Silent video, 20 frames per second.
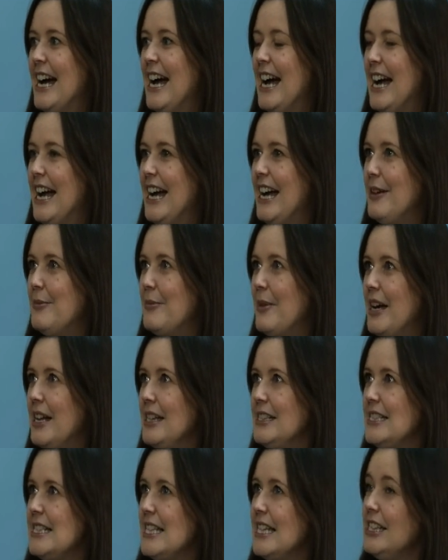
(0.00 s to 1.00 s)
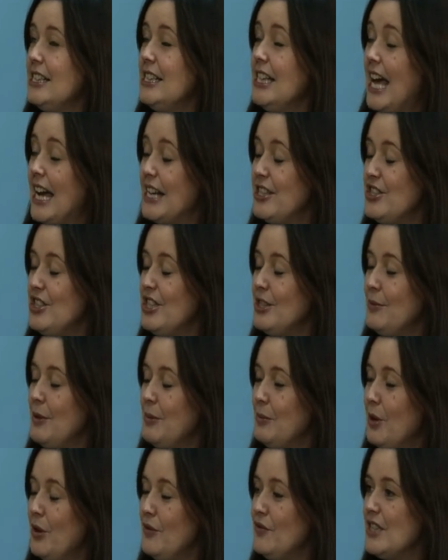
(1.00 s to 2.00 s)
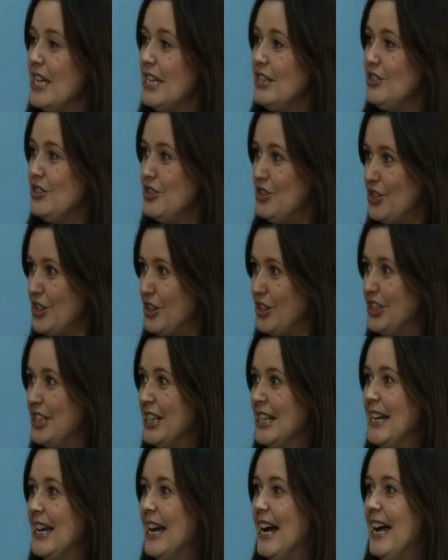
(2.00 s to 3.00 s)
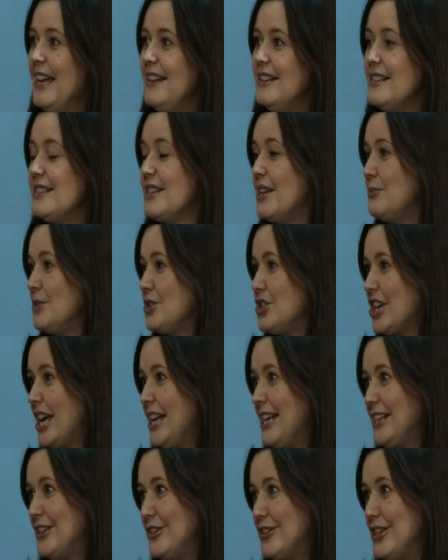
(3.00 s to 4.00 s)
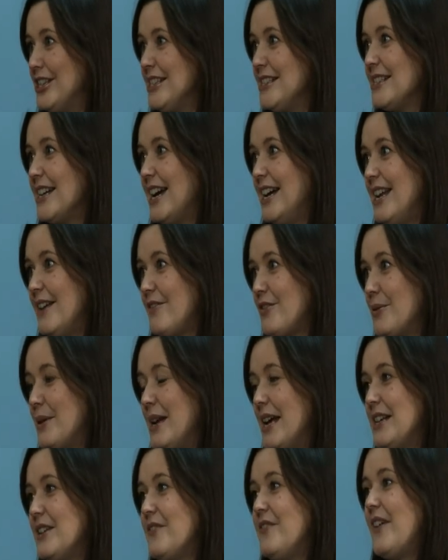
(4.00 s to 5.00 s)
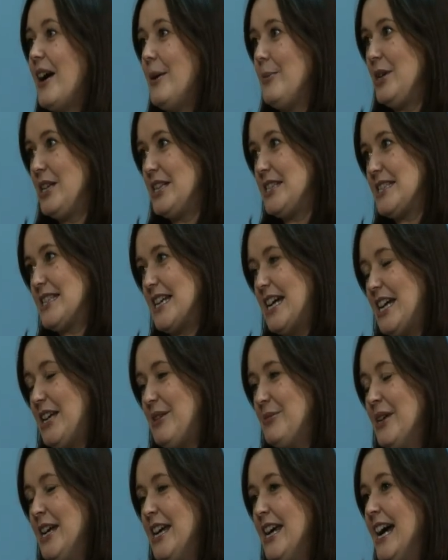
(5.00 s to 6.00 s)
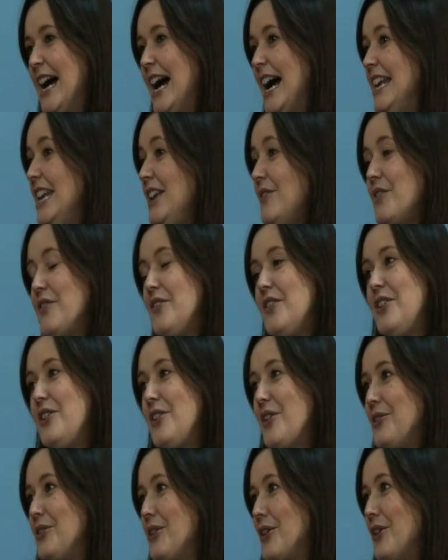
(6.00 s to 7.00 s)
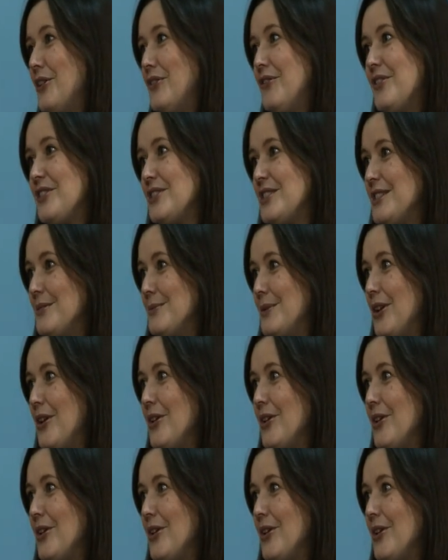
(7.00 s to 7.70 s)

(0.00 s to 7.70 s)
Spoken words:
until last year we moved it into June, and the sun was shining on us and everyone had a fabulous time. And even for the non-golfers, there were